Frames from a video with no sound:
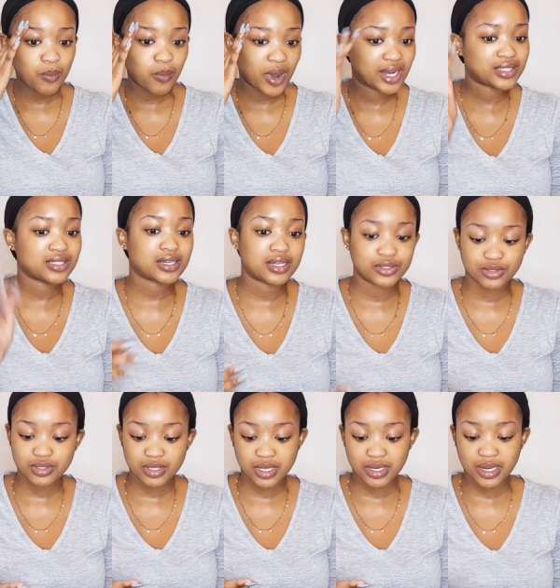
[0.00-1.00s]
why did I do
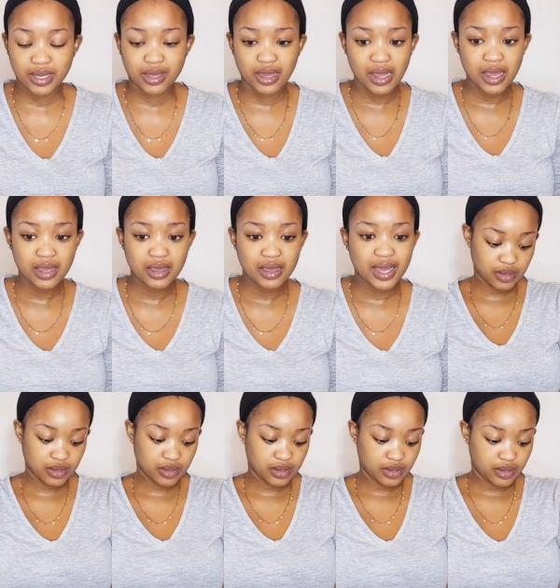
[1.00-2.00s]
that? Like,
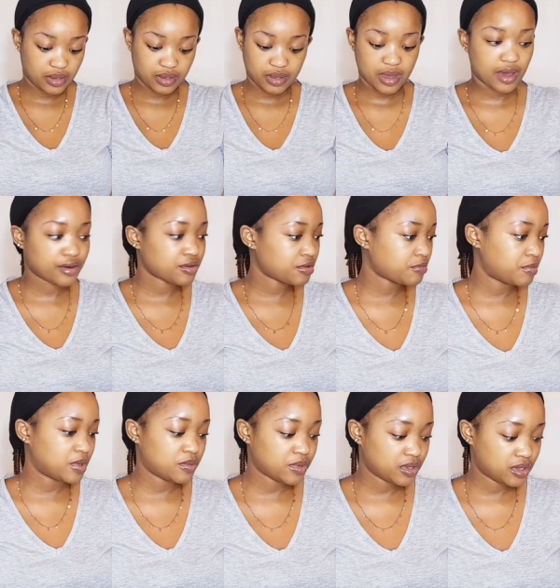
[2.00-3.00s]
I don't know if
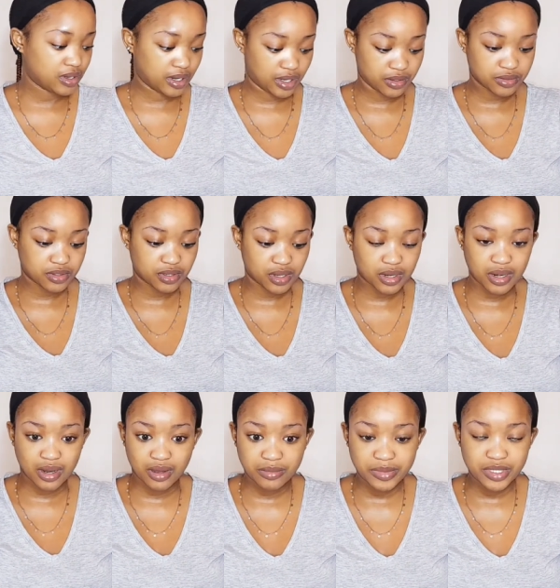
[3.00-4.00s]
maybe the nails are not
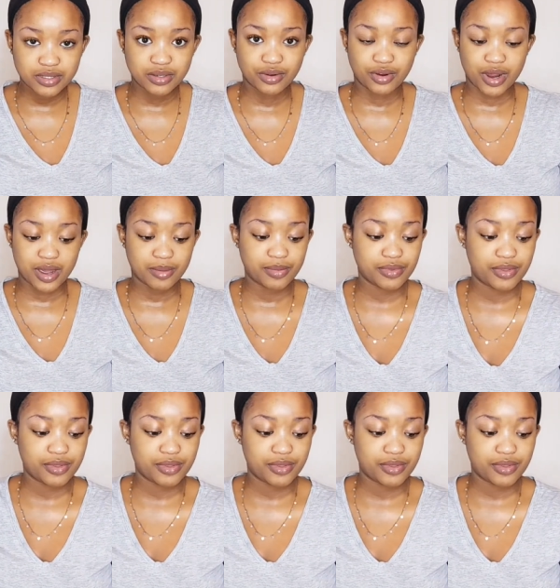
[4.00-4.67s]
allowing me to grab